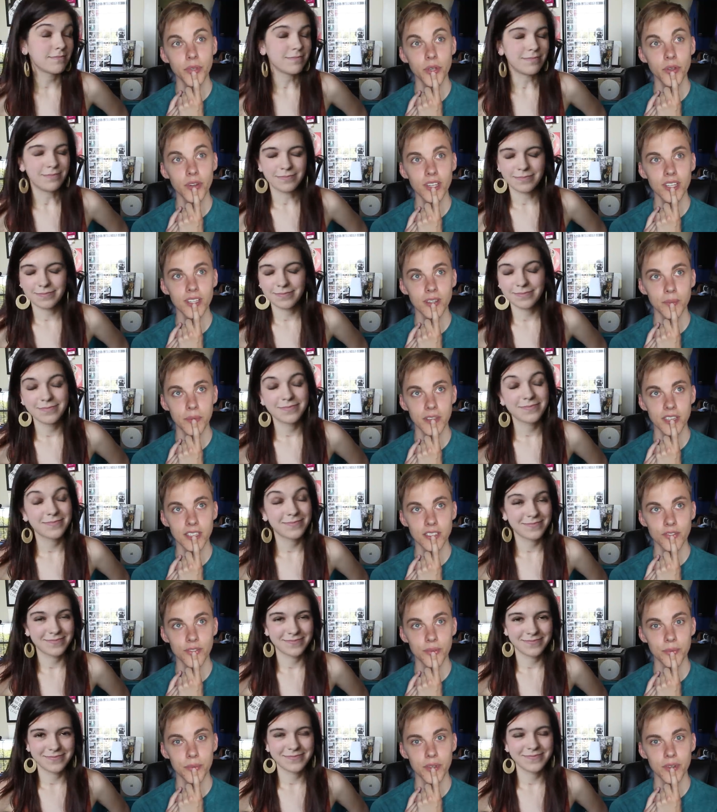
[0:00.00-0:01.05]
Speaker 1: Beauty and the
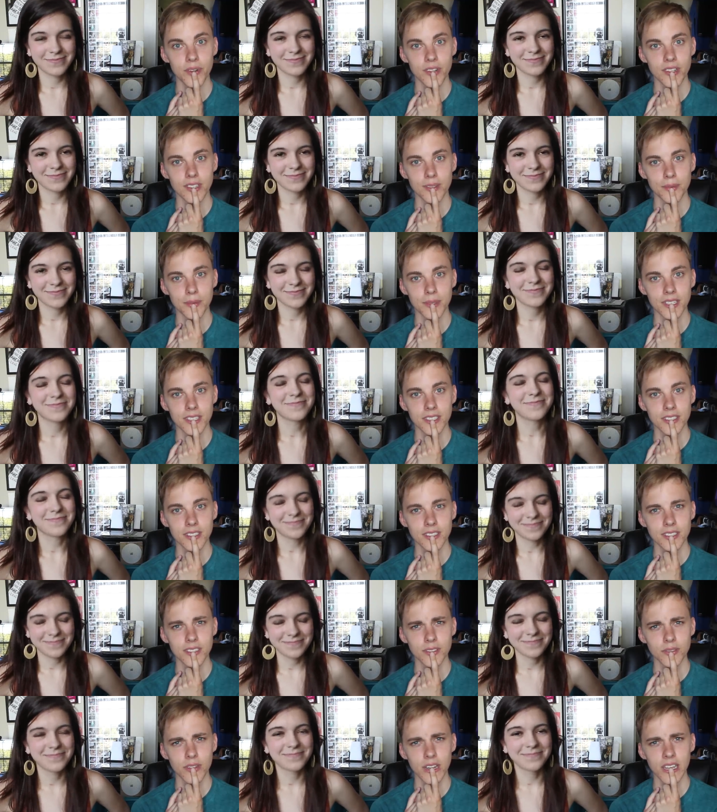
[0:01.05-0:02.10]
Beast from Beauty and the Beast,
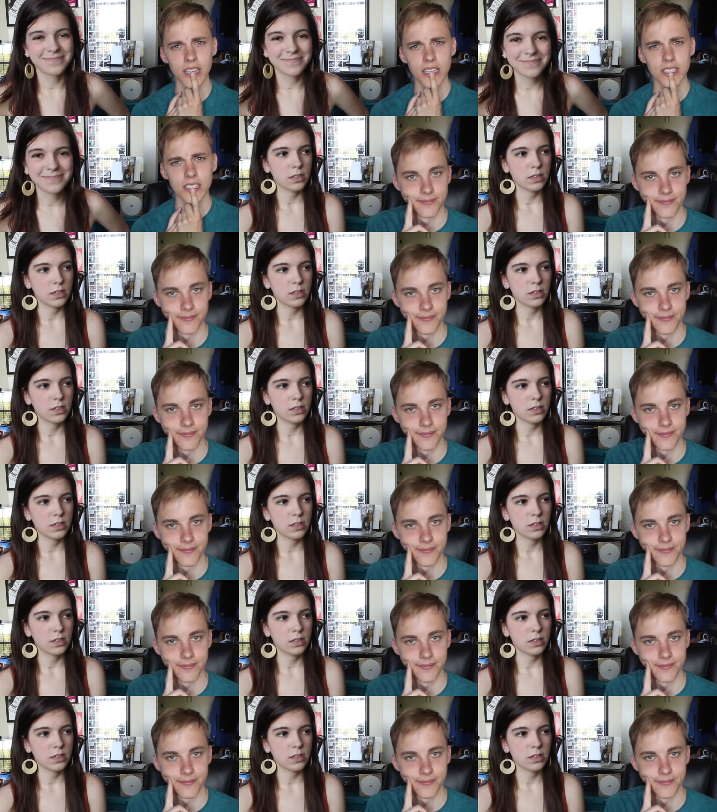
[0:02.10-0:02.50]
right?